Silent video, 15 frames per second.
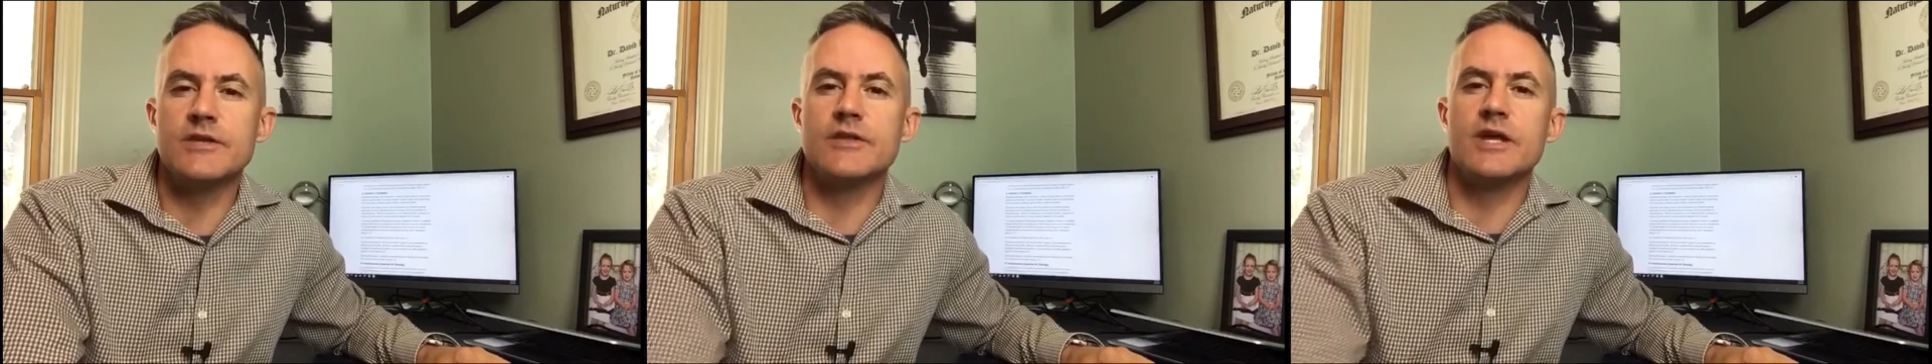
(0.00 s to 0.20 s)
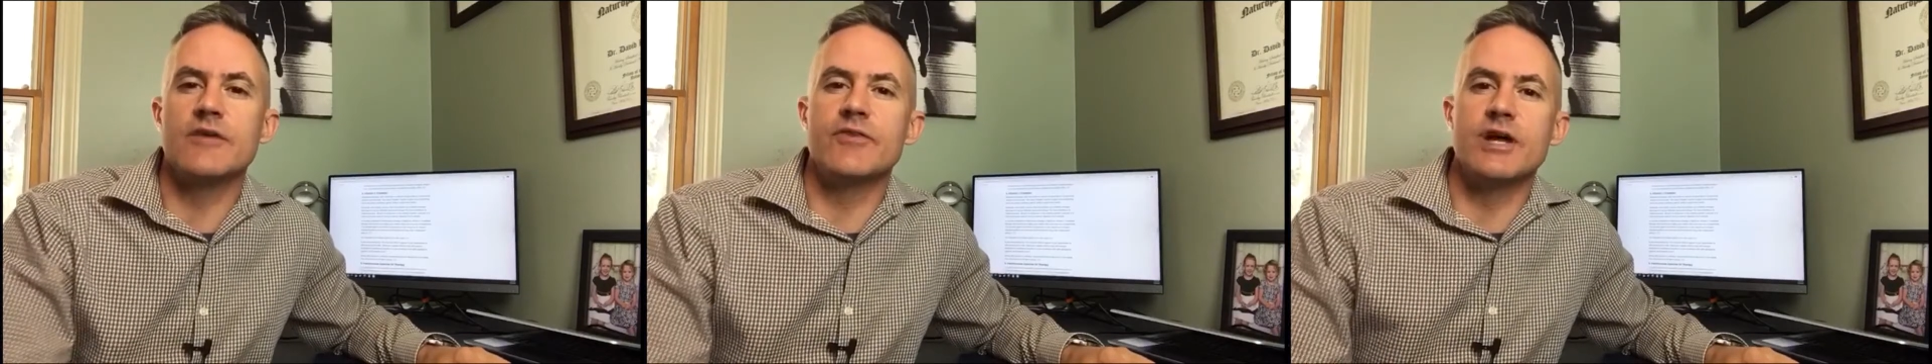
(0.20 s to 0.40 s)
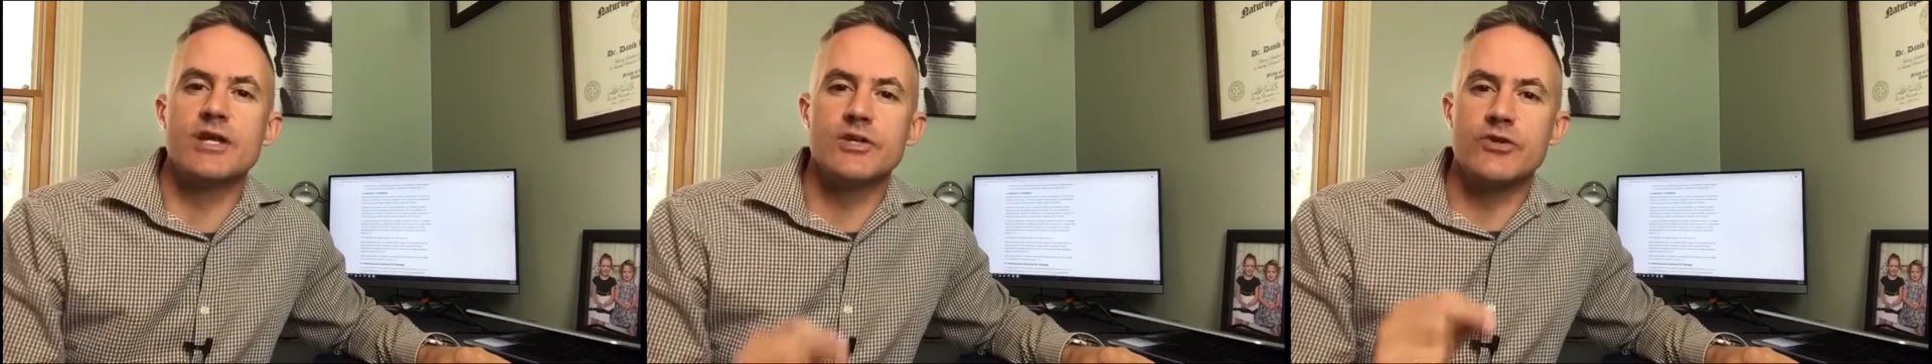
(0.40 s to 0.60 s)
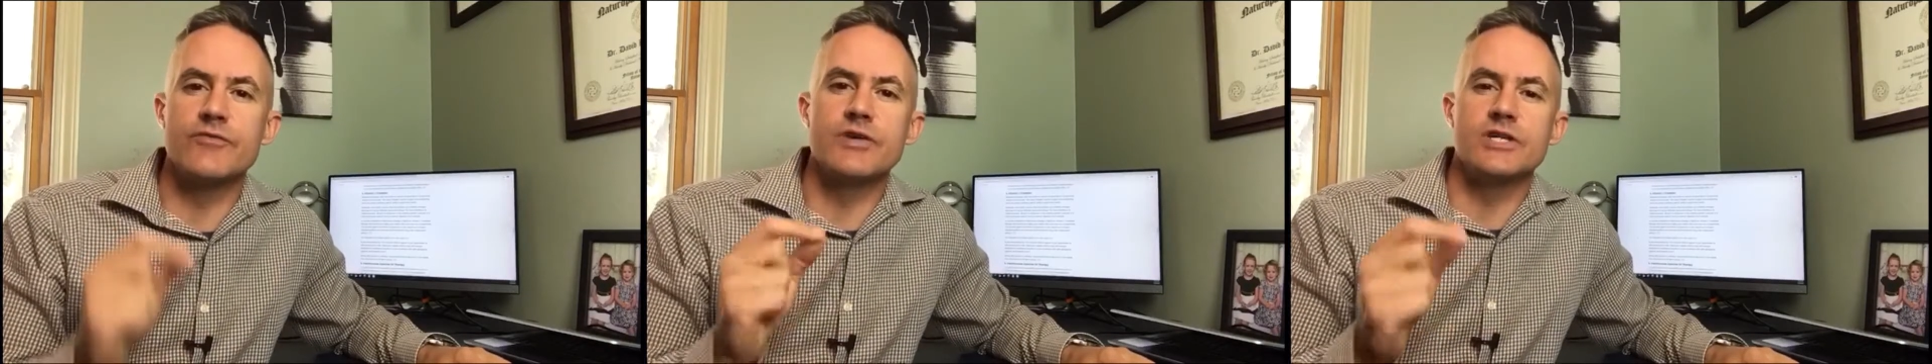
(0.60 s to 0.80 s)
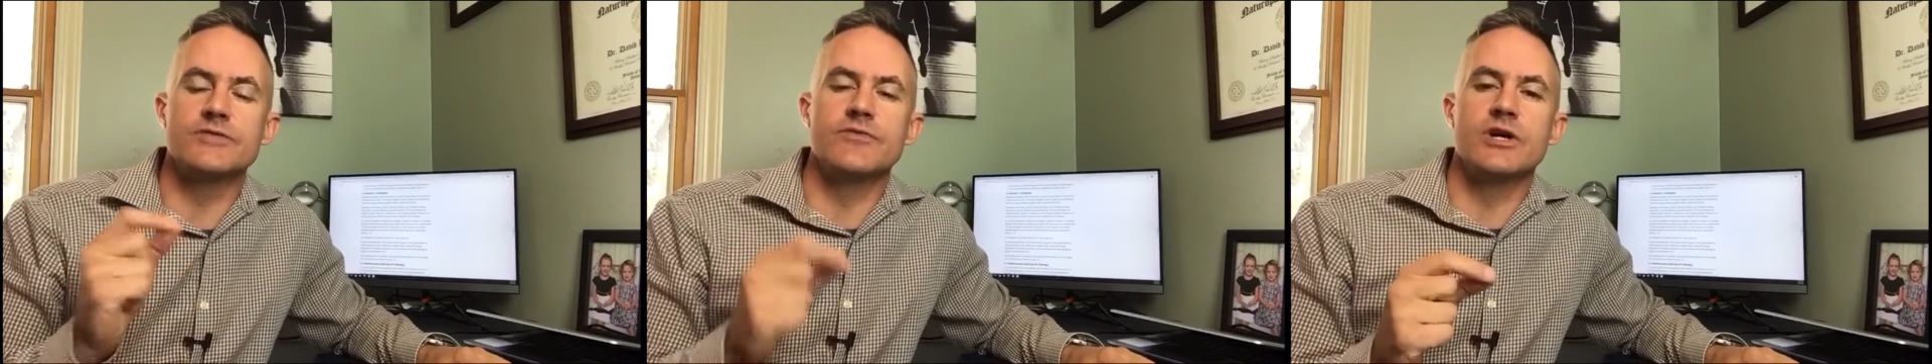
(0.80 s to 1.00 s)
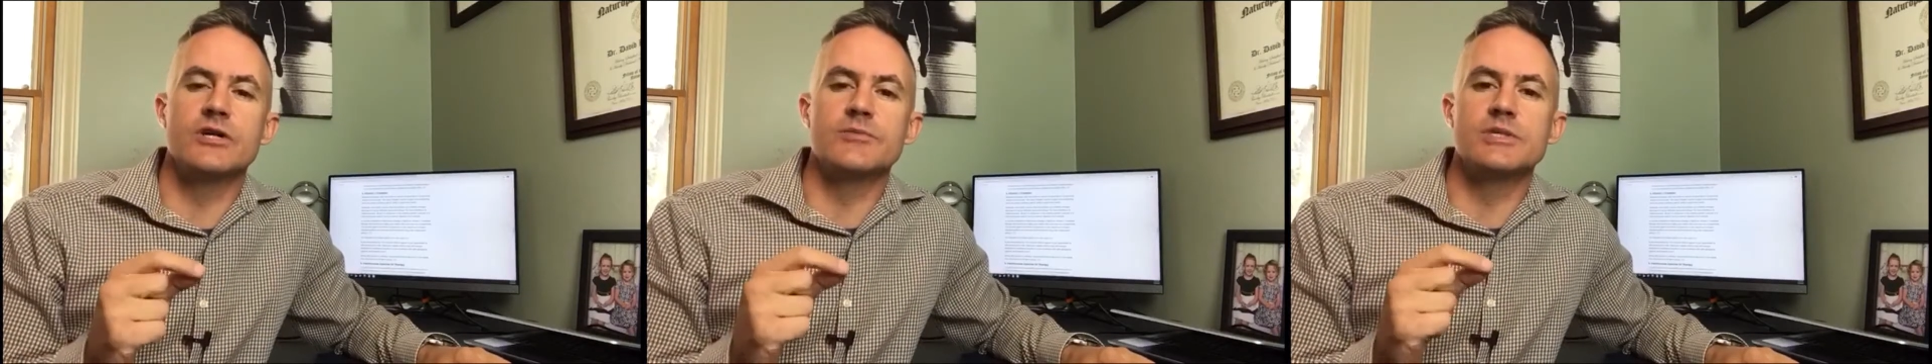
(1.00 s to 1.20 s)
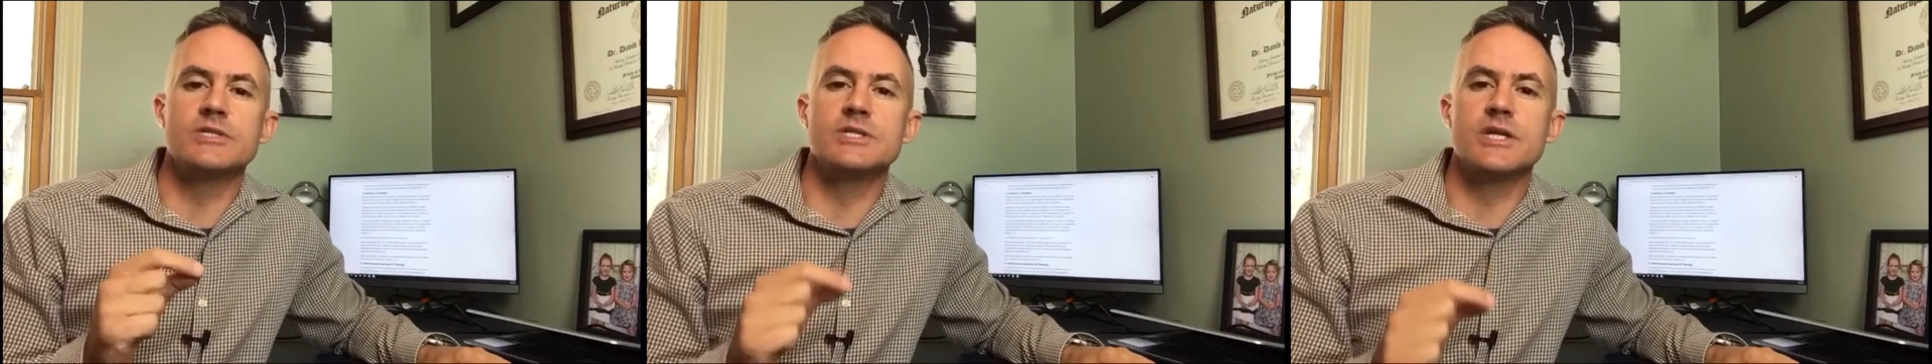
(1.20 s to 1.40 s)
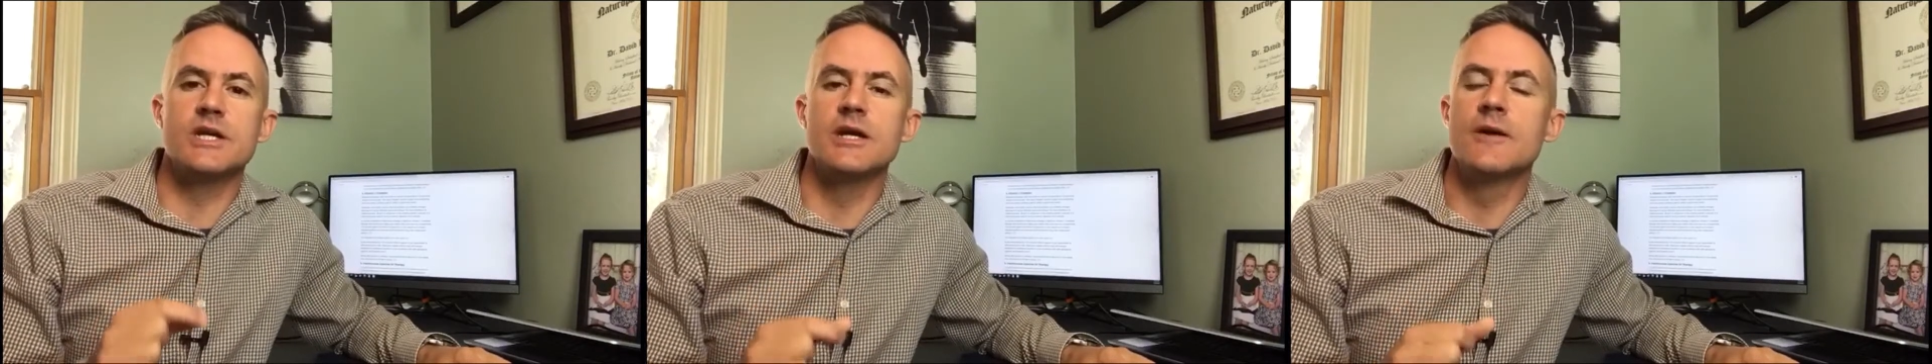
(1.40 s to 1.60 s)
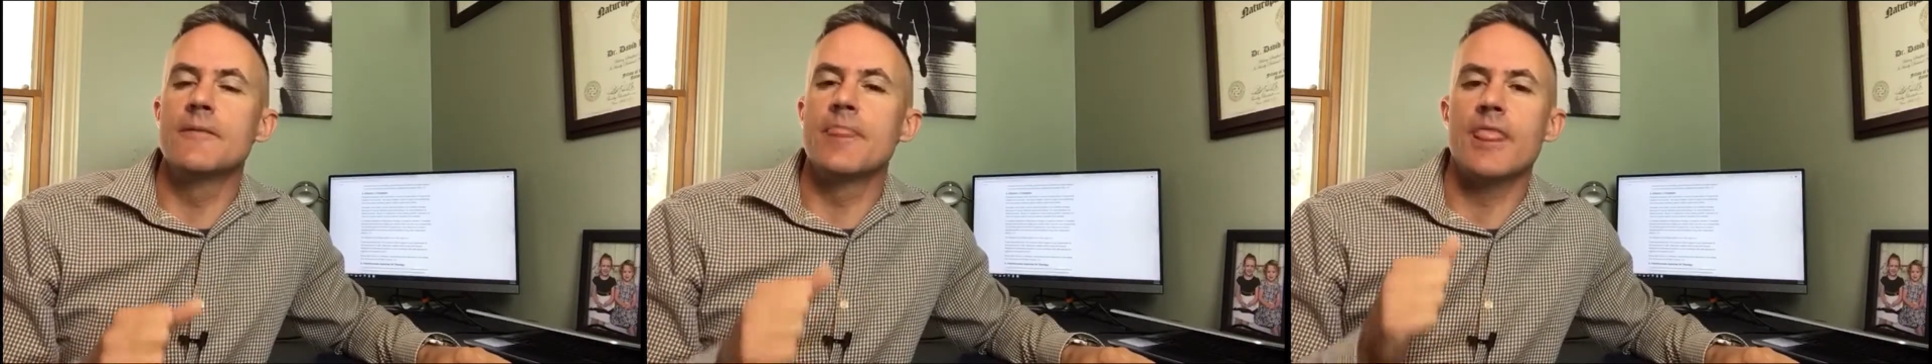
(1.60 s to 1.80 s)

that have had intravenous vitamin C,